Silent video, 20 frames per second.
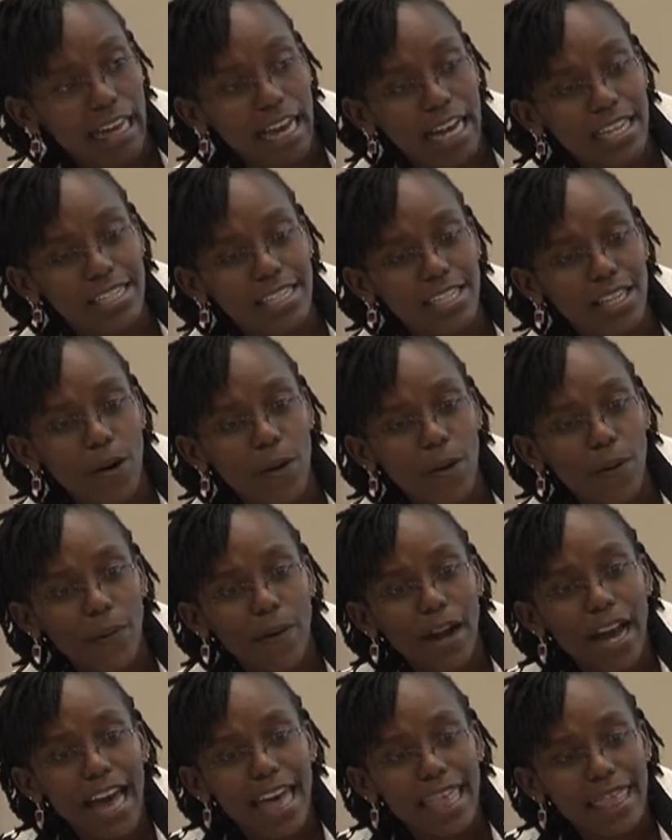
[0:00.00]

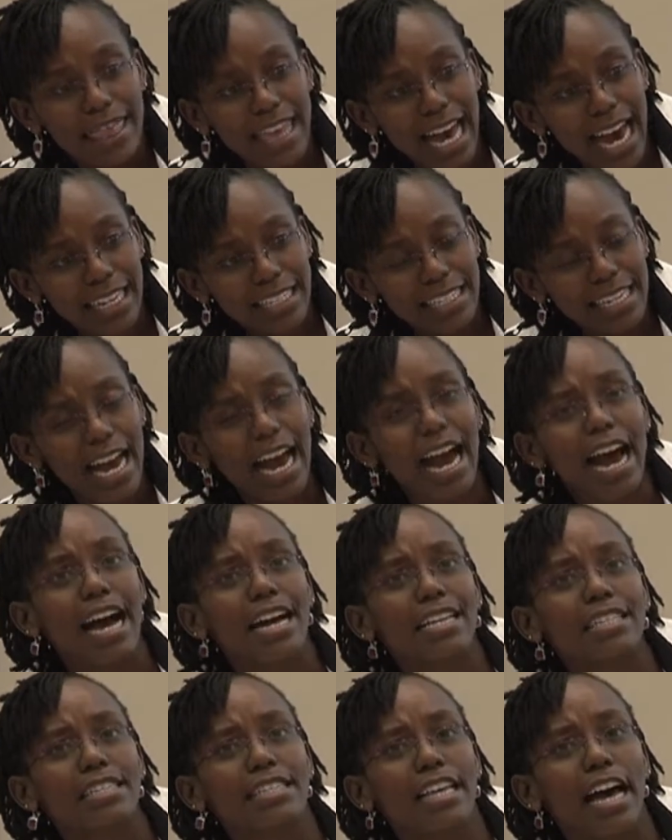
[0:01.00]
So that
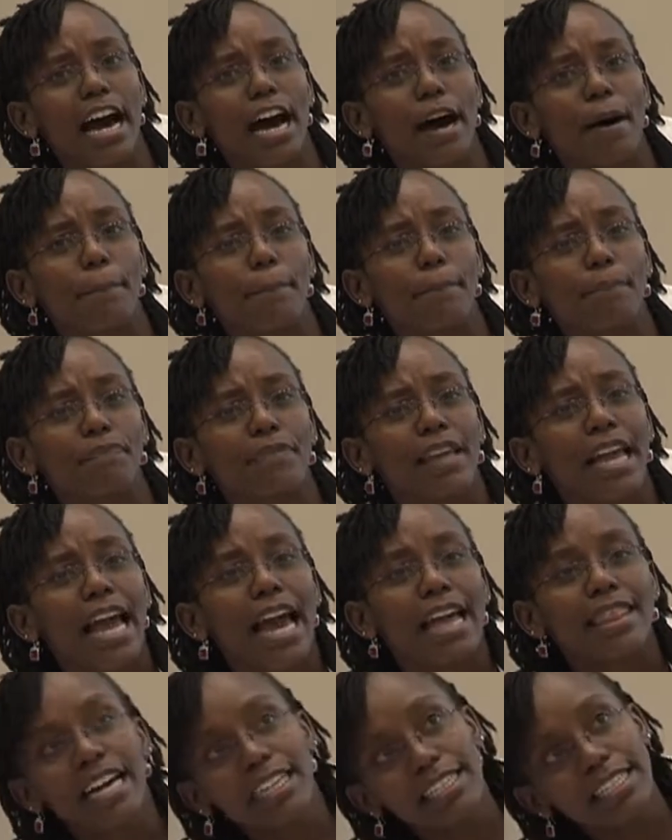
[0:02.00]

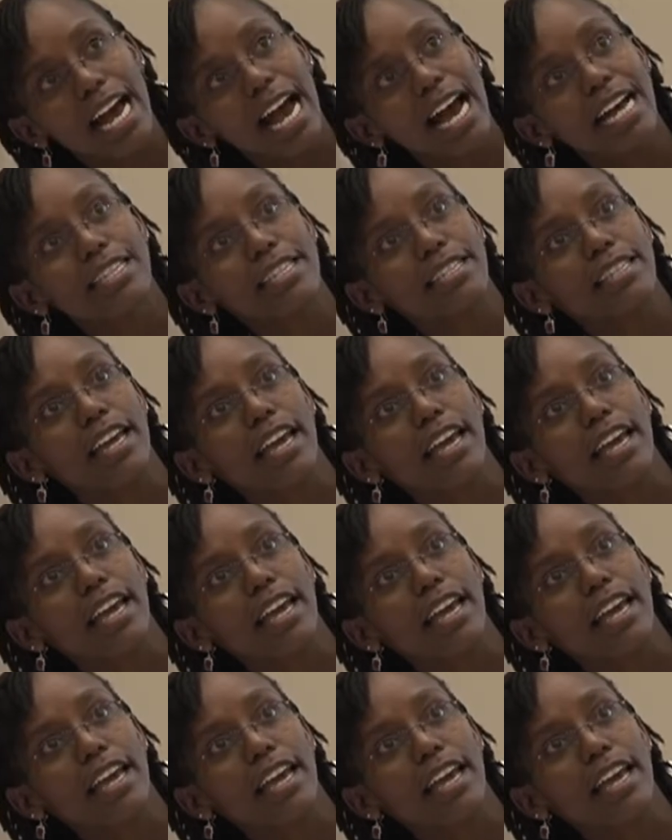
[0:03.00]
has